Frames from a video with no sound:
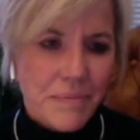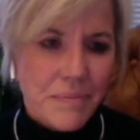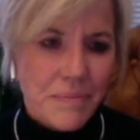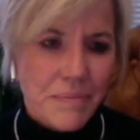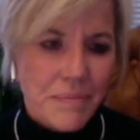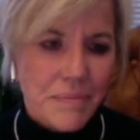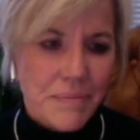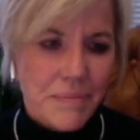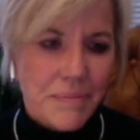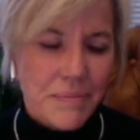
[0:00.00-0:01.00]

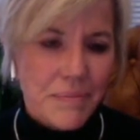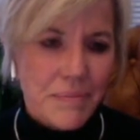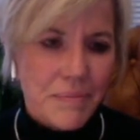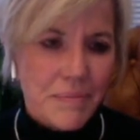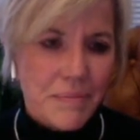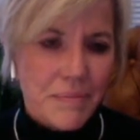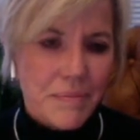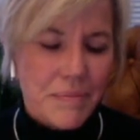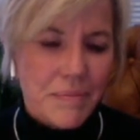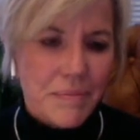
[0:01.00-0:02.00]

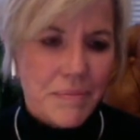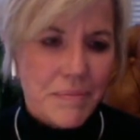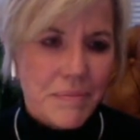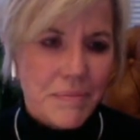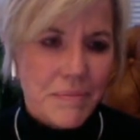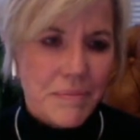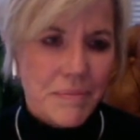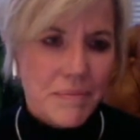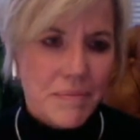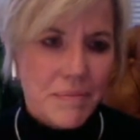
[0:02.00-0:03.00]

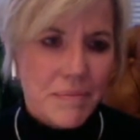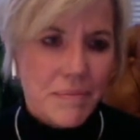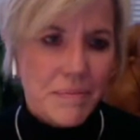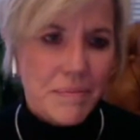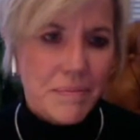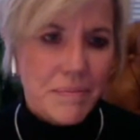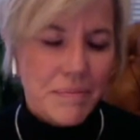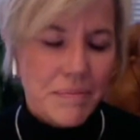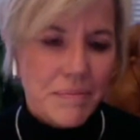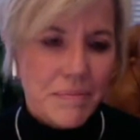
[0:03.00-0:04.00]

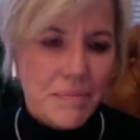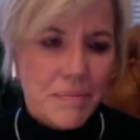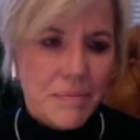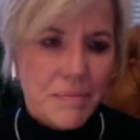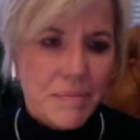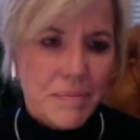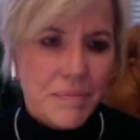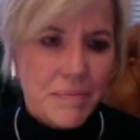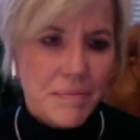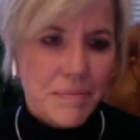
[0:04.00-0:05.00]

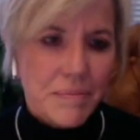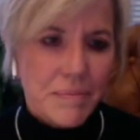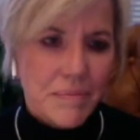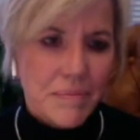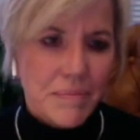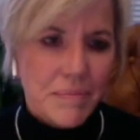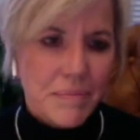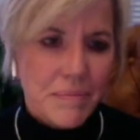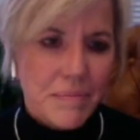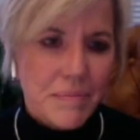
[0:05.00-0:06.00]

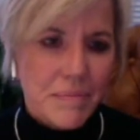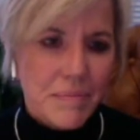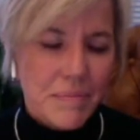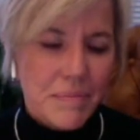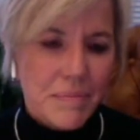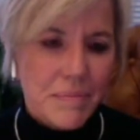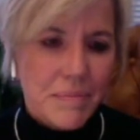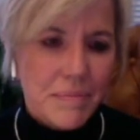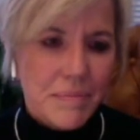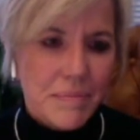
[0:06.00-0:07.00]

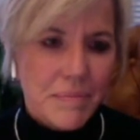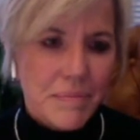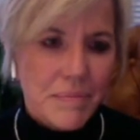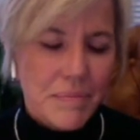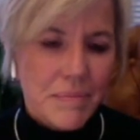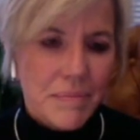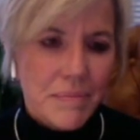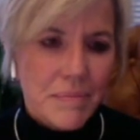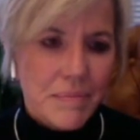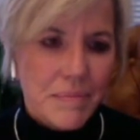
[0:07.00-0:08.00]
(not speaking)